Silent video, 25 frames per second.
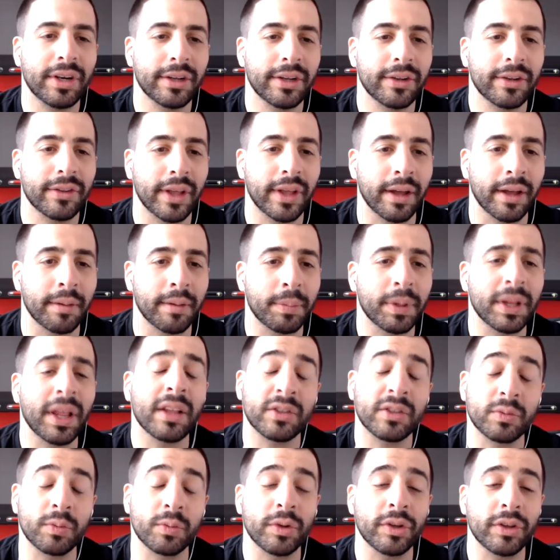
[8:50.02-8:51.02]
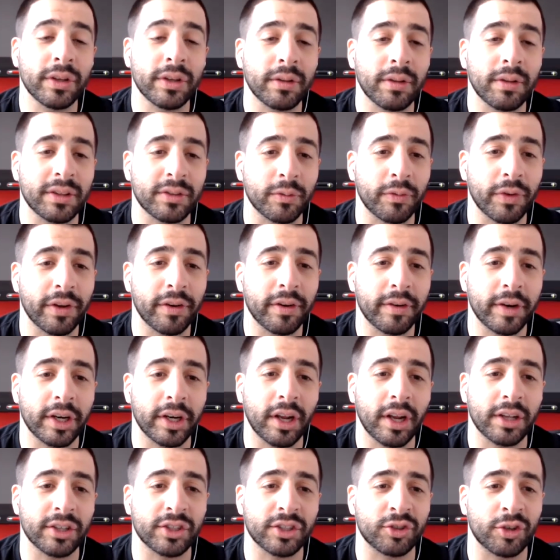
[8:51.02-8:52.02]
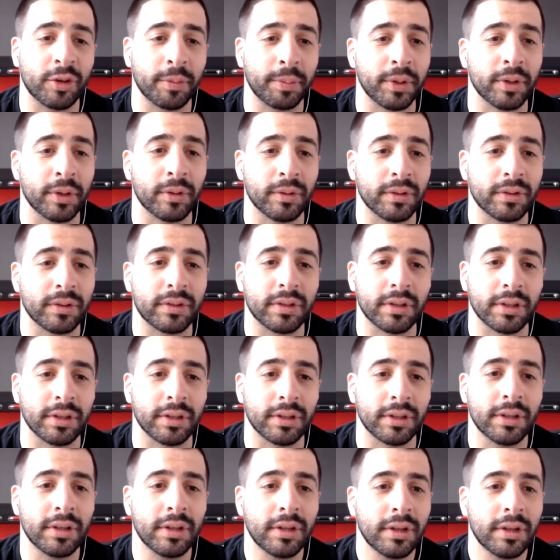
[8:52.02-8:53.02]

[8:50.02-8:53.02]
hear that, but that's a very, very nice tribute to.